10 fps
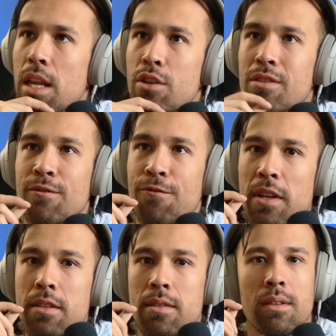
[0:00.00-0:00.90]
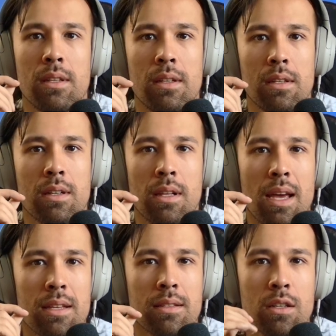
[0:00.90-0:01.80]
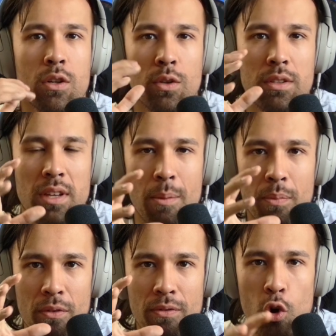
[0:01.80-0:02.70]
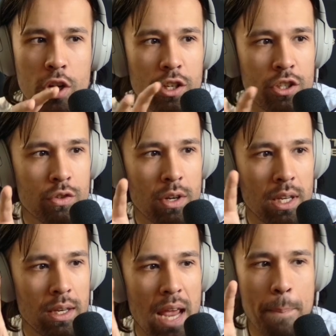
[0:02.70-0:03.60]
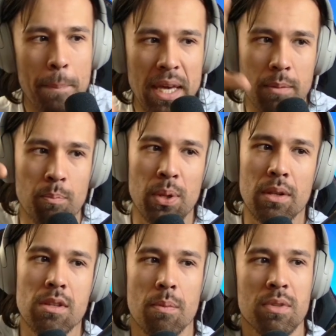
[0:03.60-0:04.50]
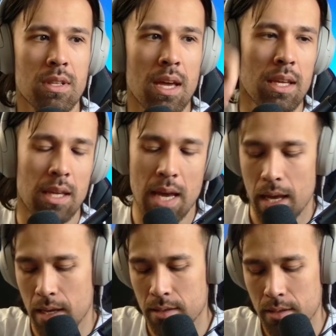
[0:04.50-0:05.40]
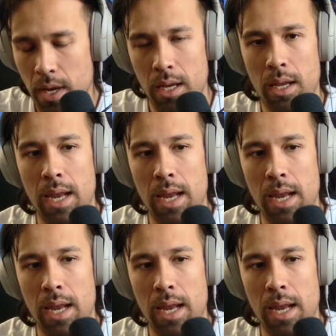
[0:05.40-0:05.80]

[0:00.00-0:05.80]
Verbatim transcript: And it just fits the classical type of orchestrated epic buildups that he has, right?